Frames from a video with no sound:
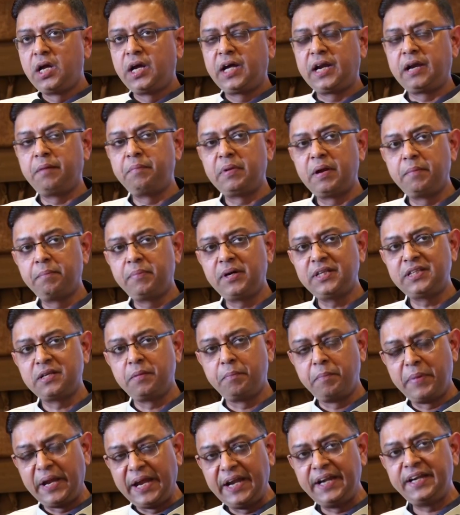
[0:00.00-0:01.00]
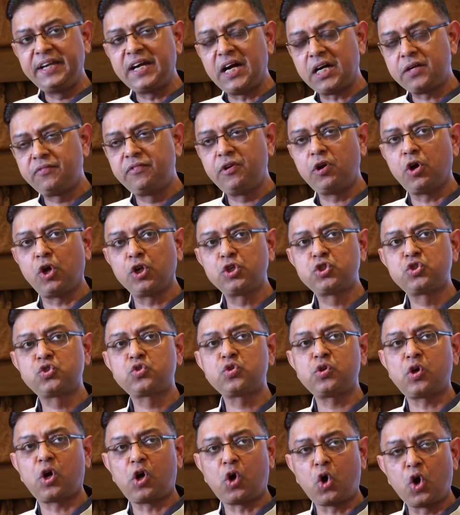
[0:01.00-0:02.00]
remember the main duct will
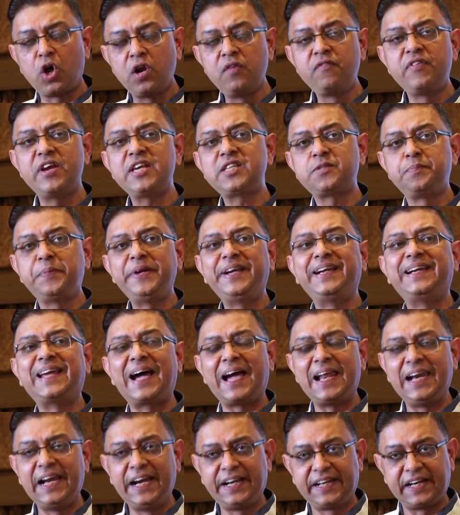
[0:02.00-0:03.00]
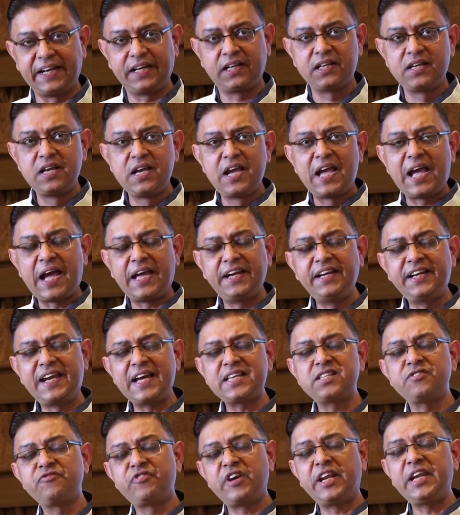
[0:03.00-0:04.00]
also always be dilated, and it
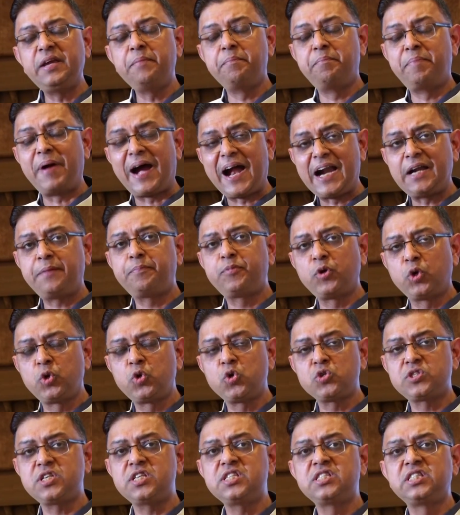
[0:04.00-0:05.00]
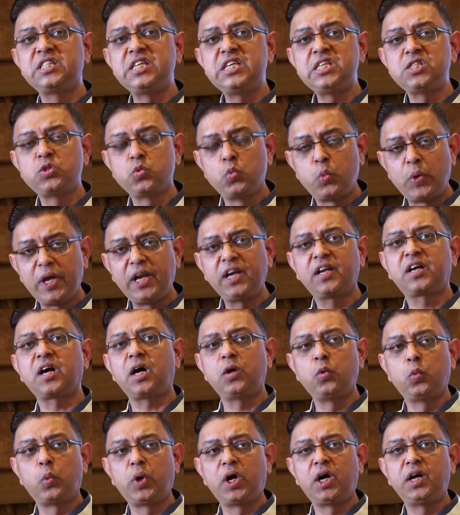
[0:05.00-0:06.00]
has a very bad prognosis. These will
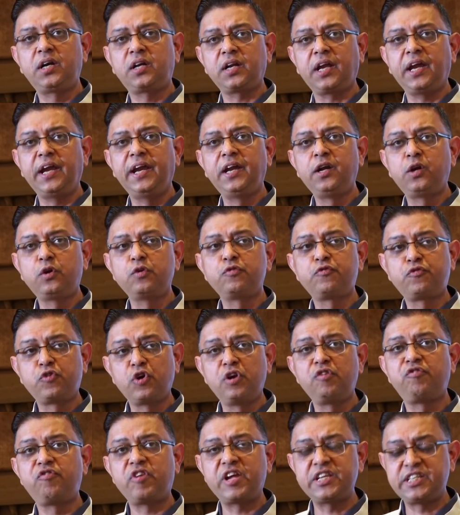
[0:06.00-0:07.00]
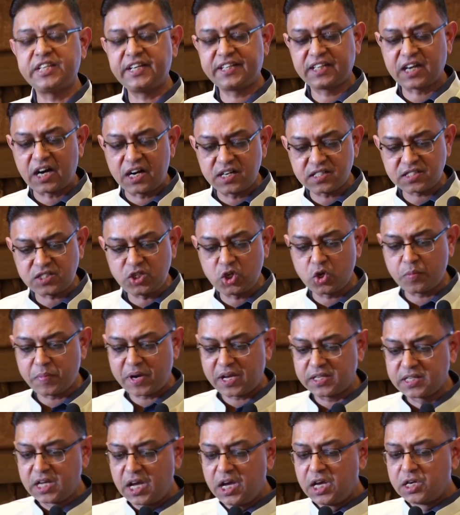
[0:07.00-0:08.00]
convert into full-fledged
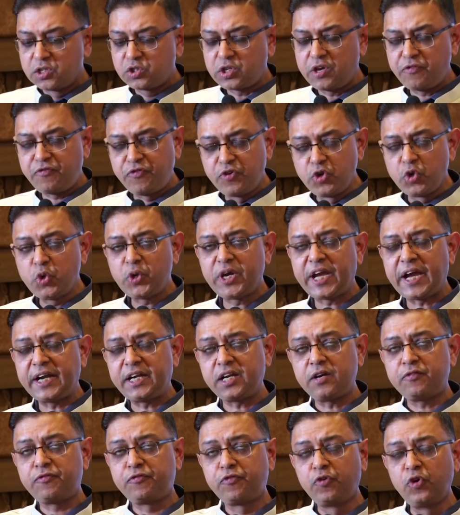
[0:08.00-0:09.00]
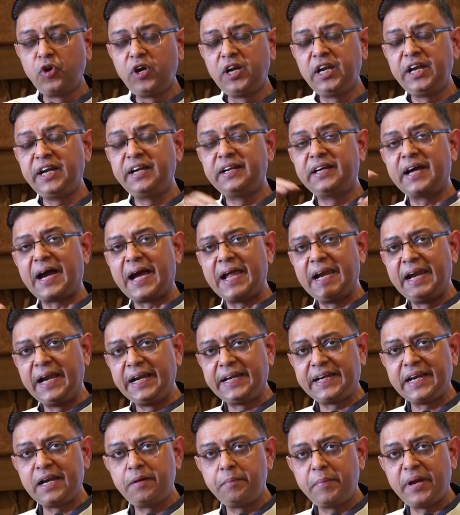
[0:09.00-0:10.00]
carcinoma. So if you get a fully
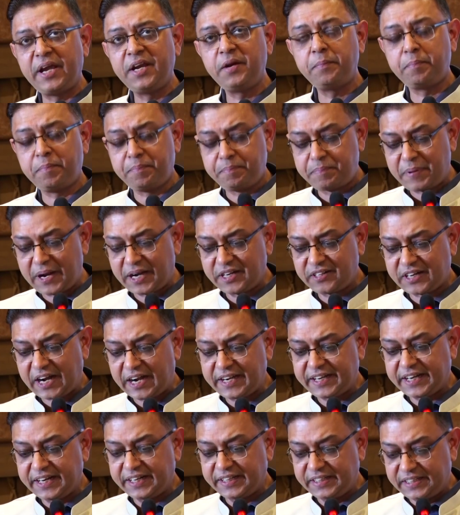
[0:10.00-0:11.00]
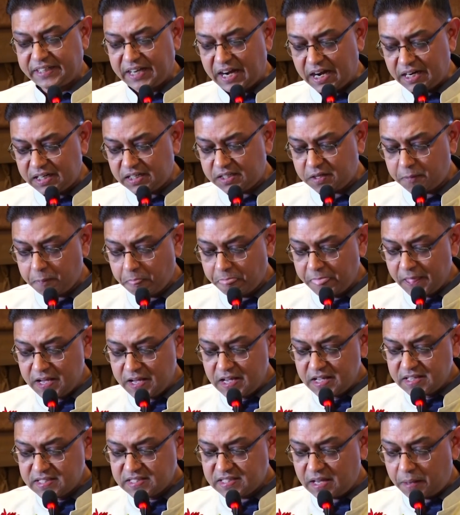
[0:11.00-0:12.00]
dilated main pancreatic duct,
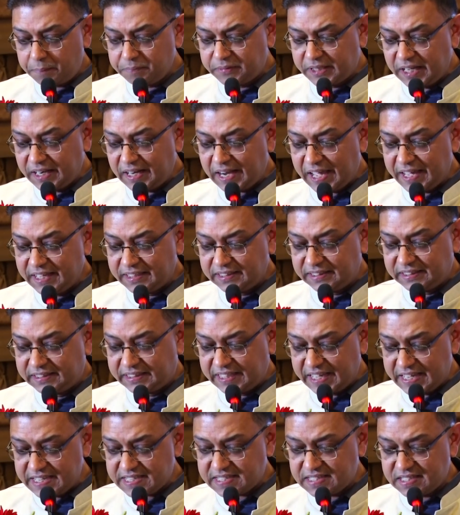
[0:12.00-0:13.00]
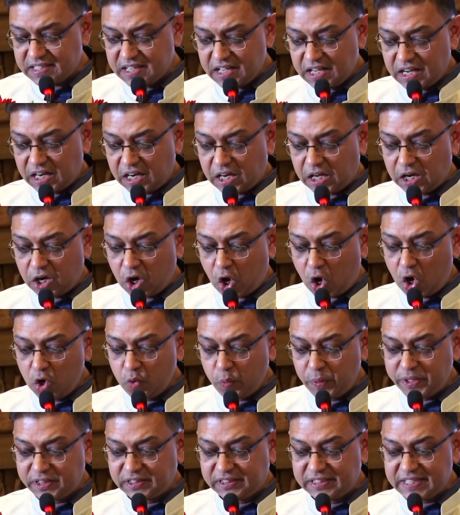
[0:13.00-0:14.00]
something like this, along
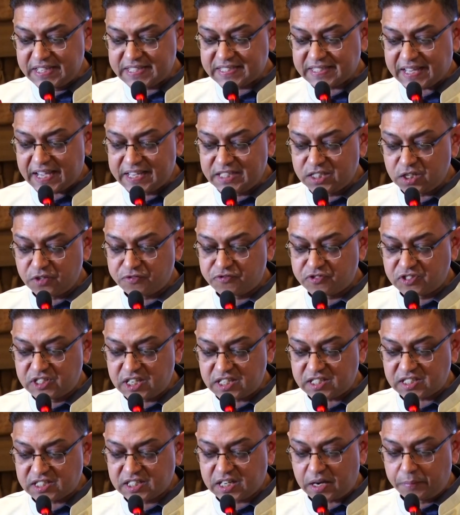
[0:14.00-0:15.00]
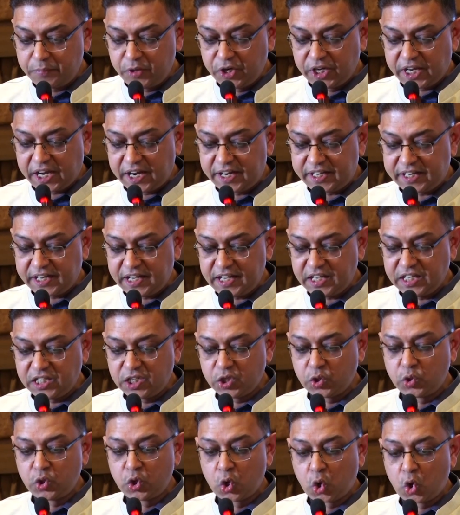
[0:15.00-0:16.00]
with this kind of cyst communicating,
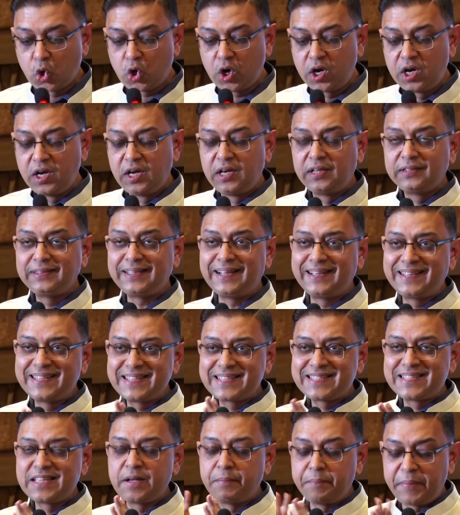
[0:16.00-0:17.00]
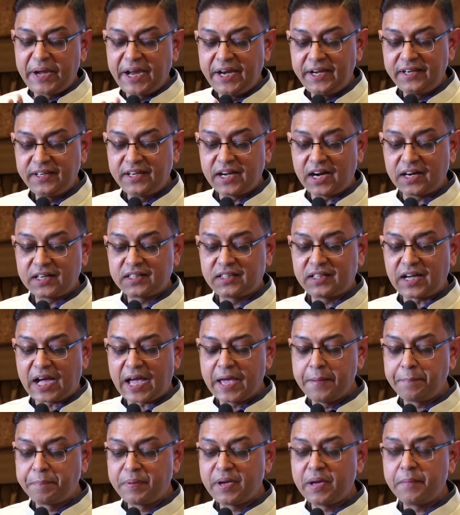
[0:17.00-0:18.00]
you know that this is a main duct
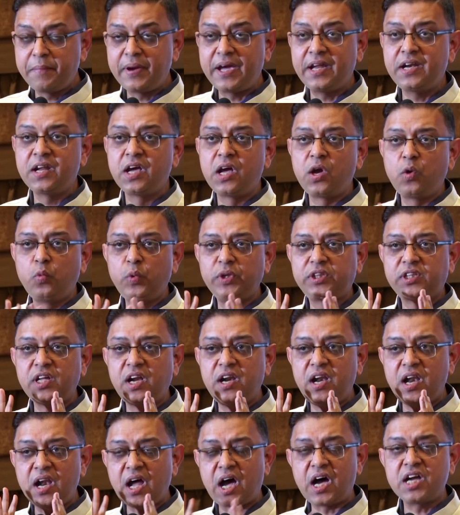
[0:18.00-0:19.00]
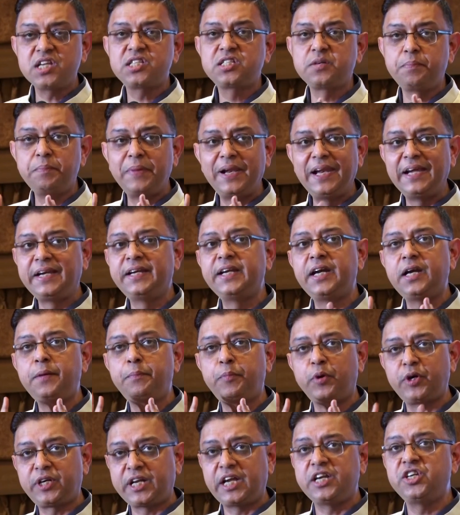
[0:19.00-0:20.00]
IPMN with a large malignant
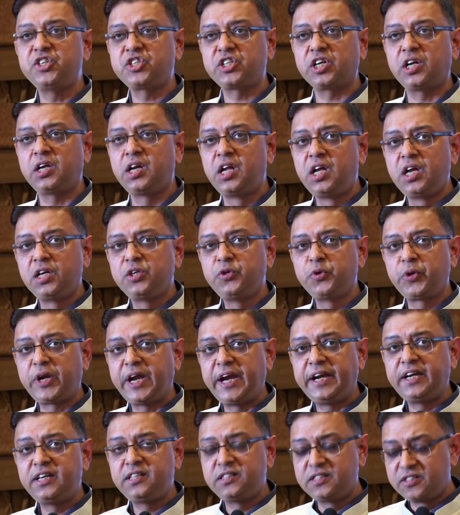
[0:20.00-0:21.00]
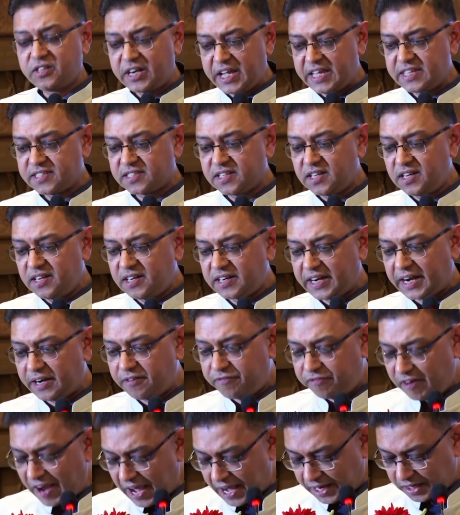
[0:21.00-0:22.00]
potential. You raise a red
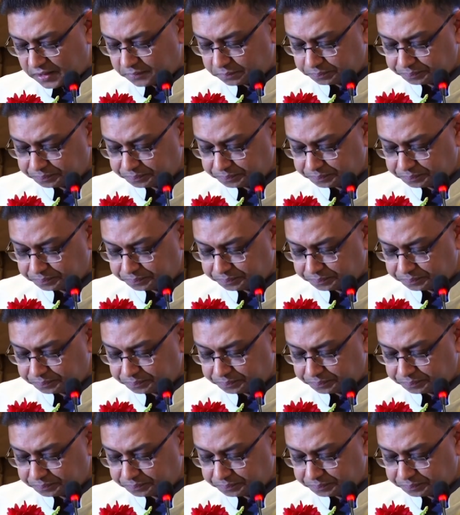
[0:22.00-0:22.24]
flag.